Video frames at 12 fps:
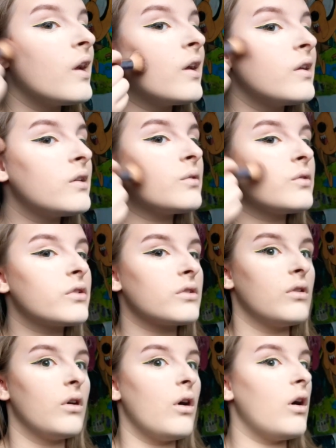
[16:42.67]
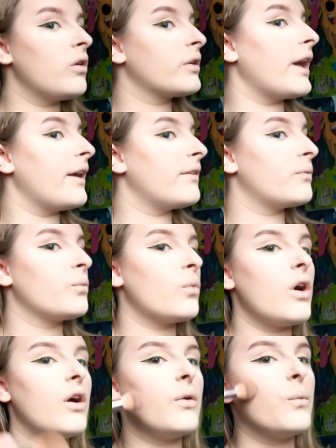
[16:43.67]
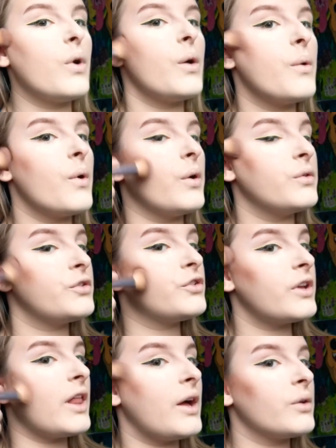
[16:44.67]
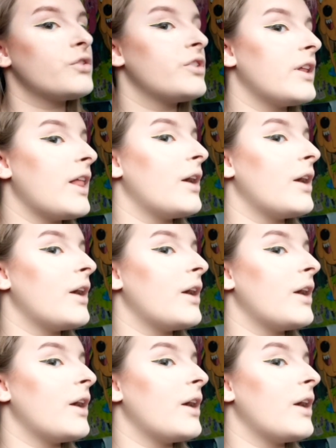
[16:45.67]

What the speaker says: And, okay, whoa, chill out.